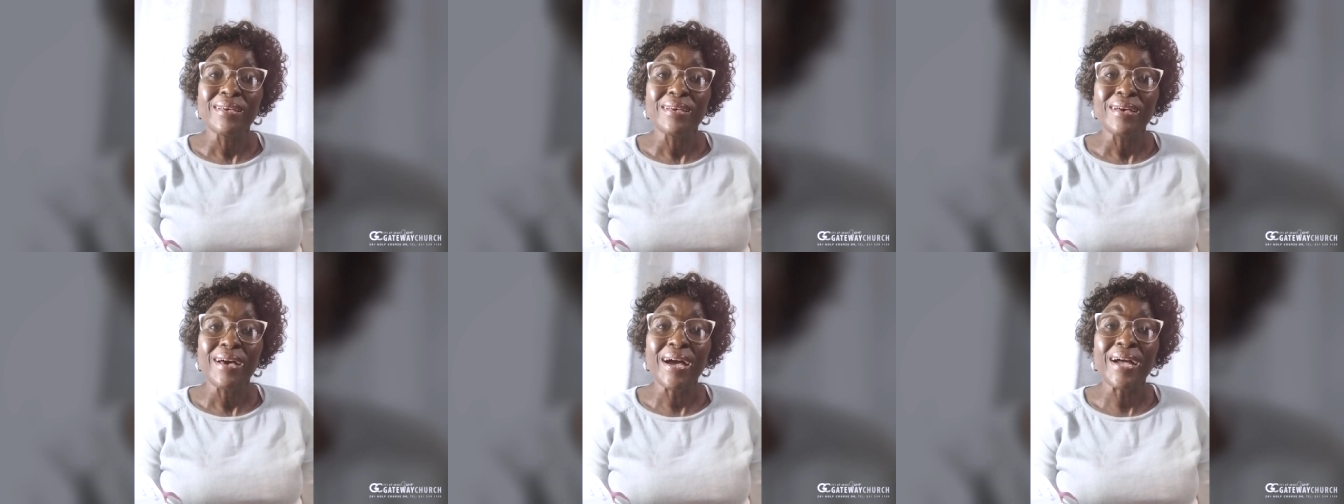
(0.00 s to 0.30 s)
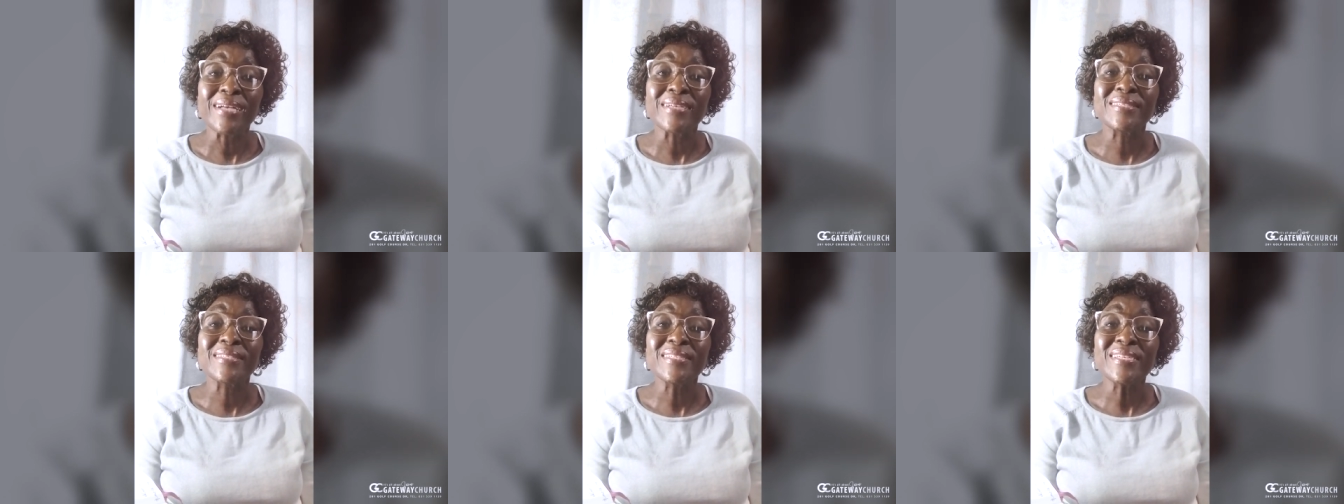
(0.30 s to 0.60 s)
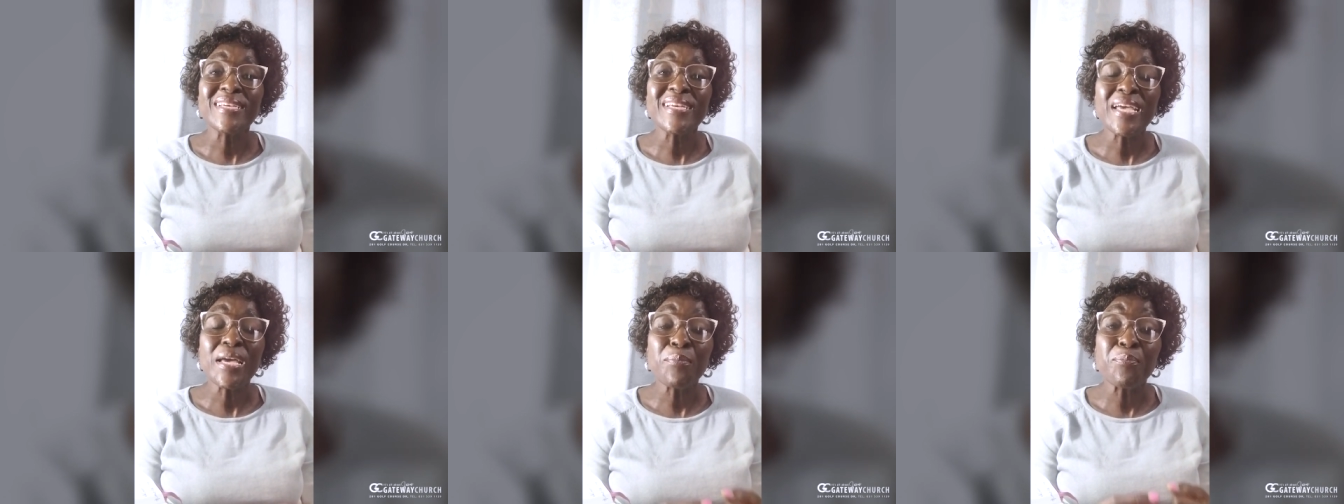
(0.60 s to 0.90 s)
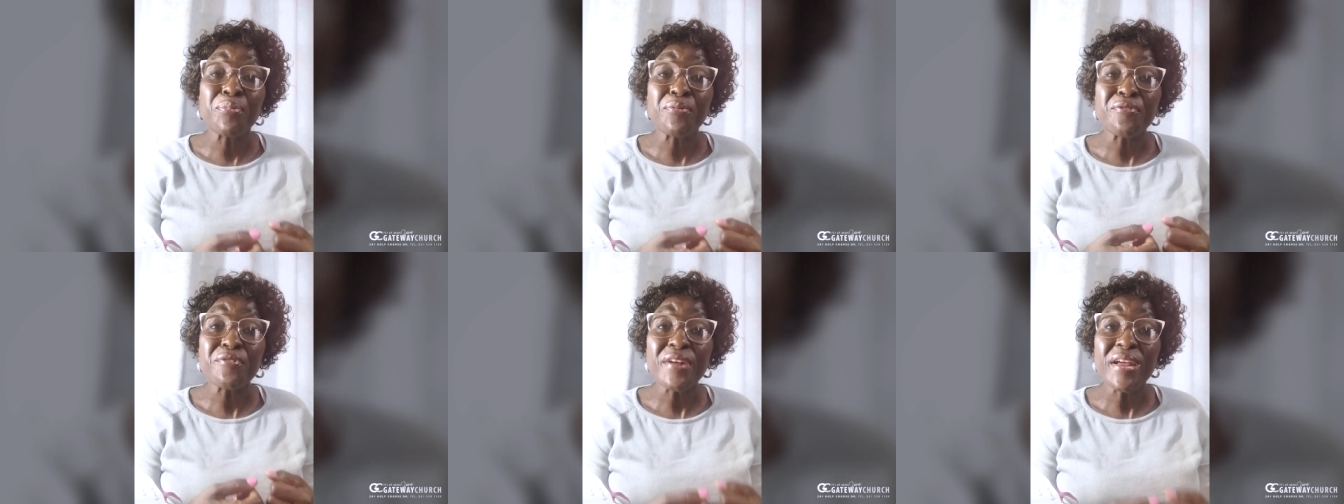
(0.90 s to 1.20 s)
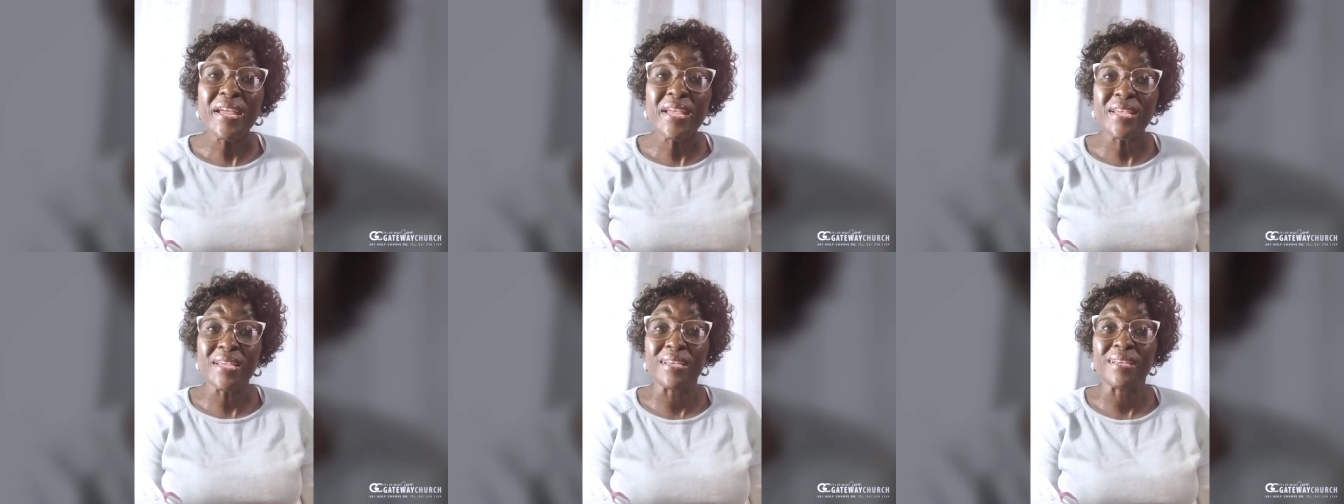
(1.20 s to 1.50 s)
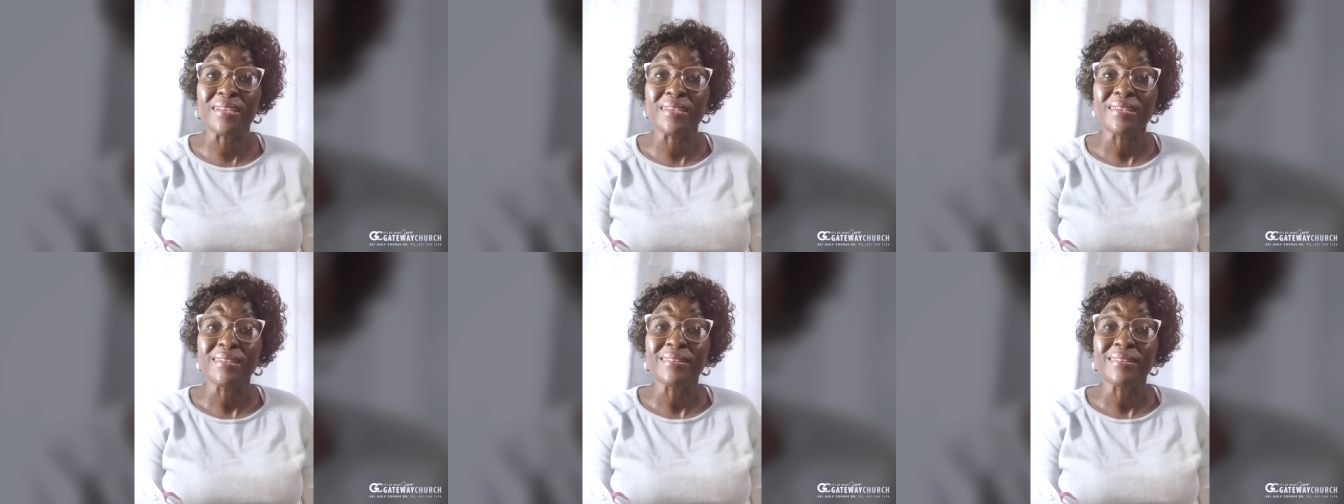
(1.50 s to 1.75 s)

I see her praying